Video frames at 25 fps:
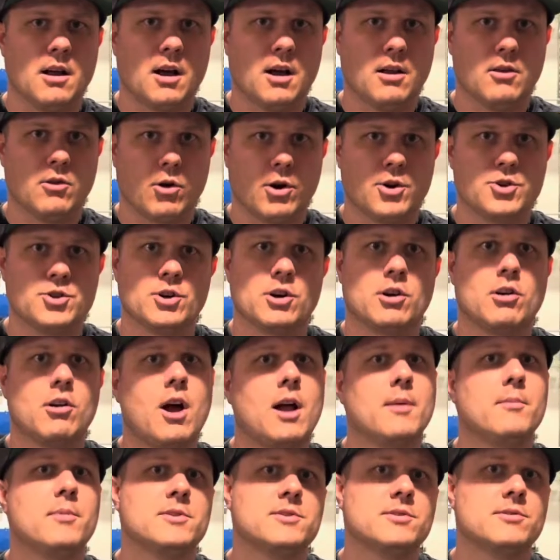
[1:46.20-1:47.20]
larger
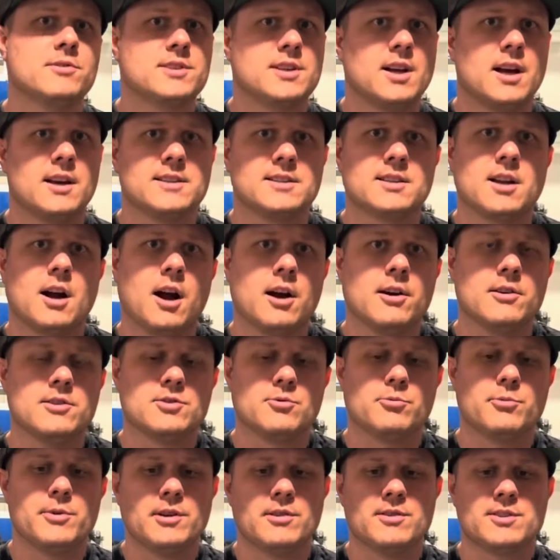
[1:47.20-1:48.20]
clodbuster size tires and
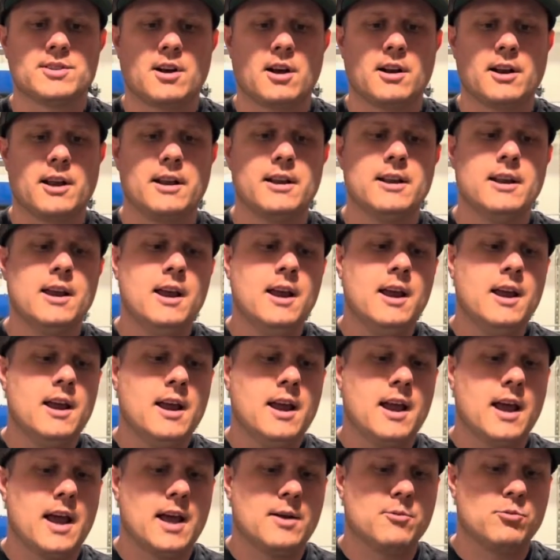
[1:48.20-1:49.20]
wheels on it,
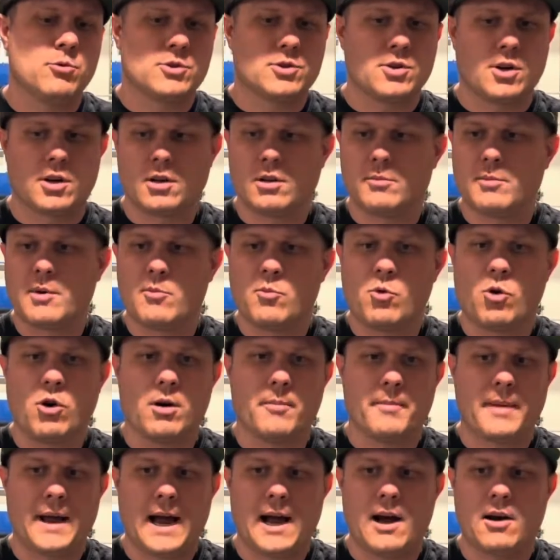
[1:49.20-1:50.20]
and we'll talk a little bit more
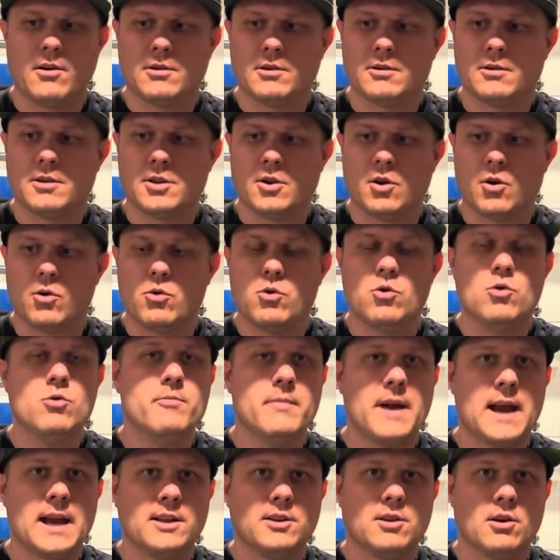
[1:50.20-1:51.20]
about who
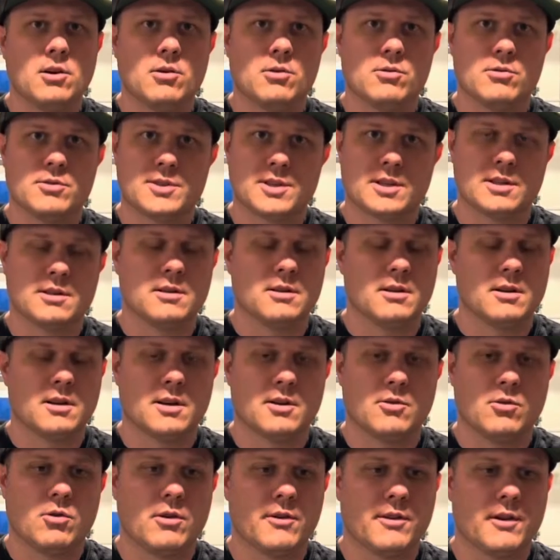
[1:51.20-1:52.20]
made those and
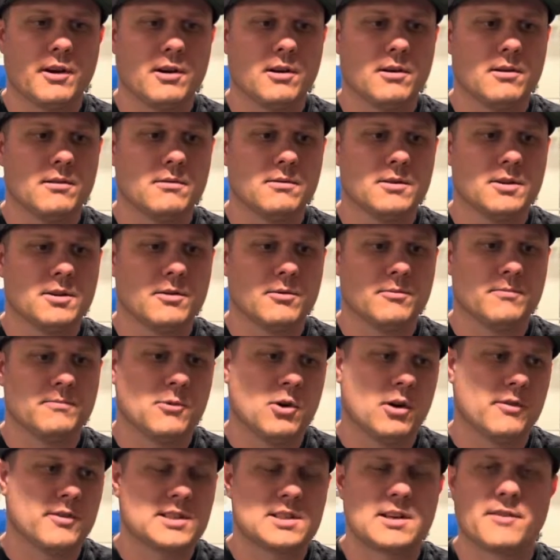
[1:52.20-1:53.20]
all their
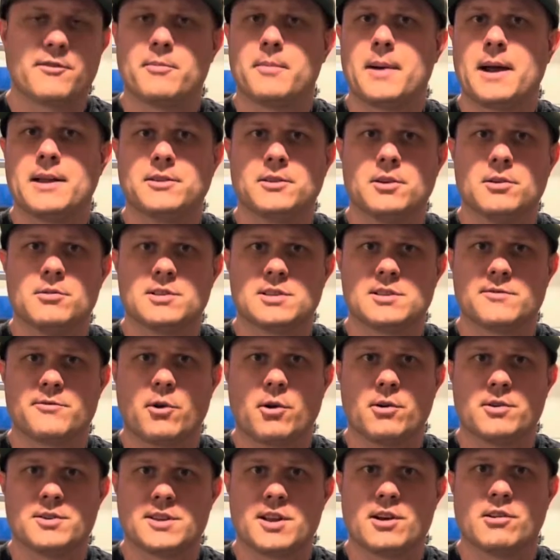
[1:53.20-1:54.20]
all the stuff about those as
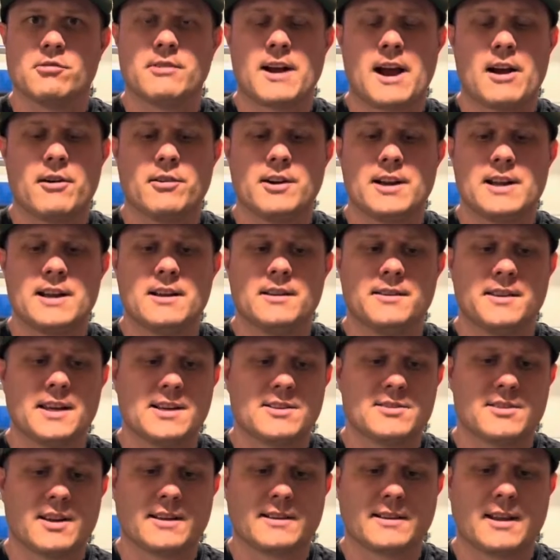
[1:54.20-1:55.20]
far as their rarity and
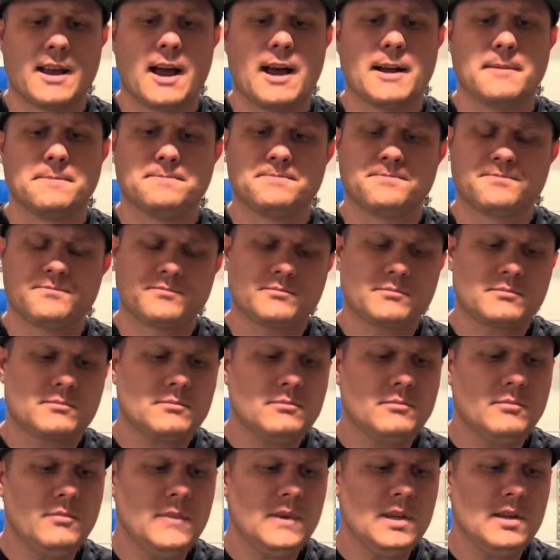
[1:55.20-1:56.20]
things like that.
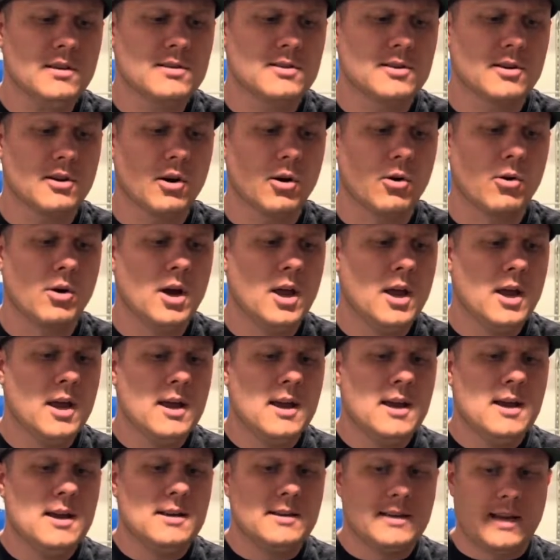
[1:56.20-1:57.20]
So
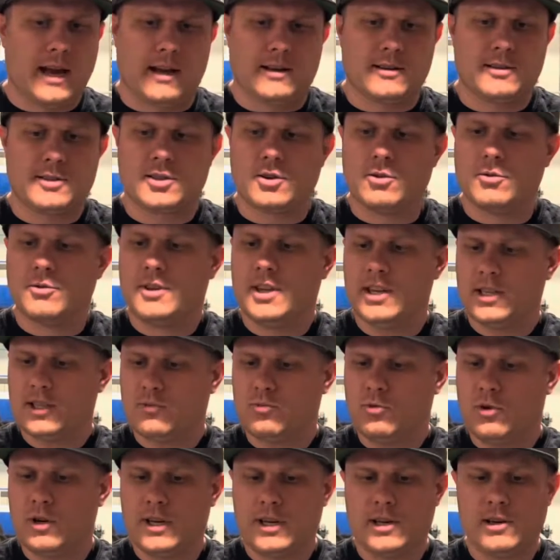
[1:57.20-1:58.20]
yeah, so this
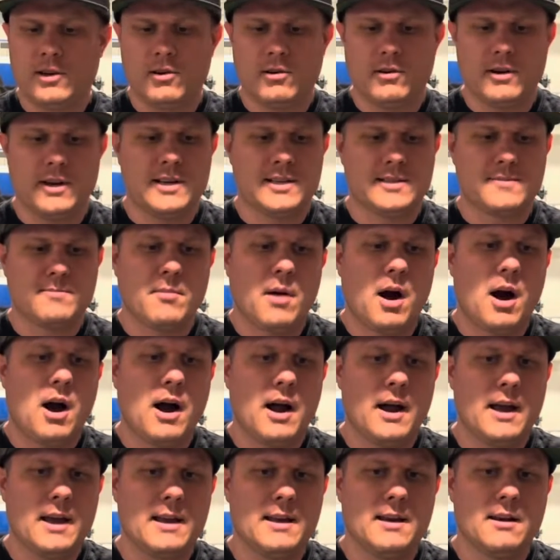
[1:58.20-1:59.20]
one here is
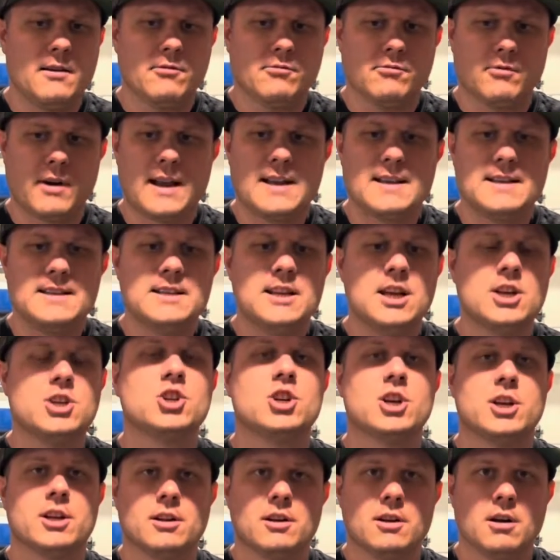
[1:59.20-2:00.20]
my
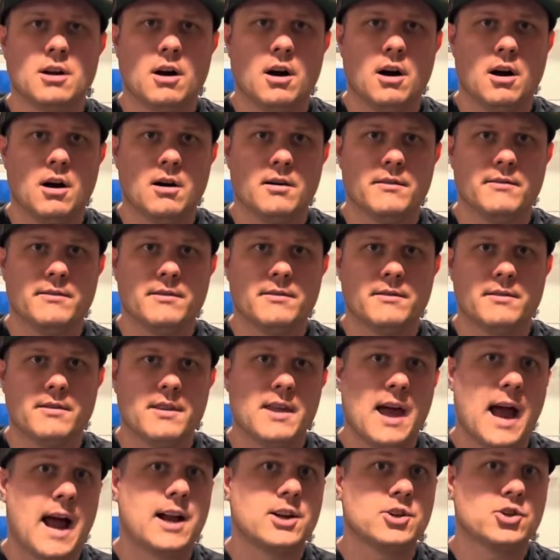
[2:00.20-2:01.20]
rendition of
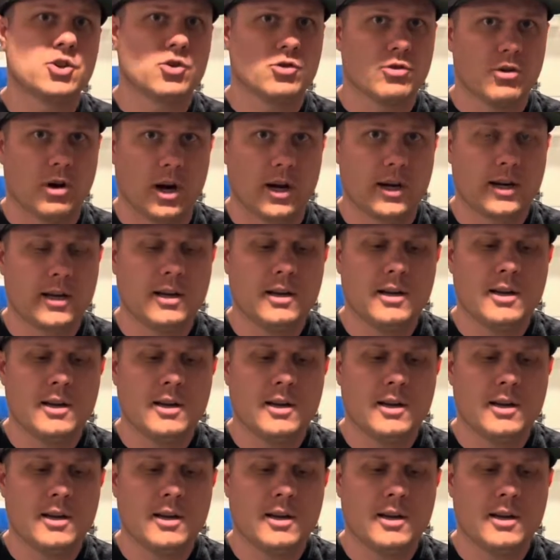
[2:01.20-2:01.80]
that truck.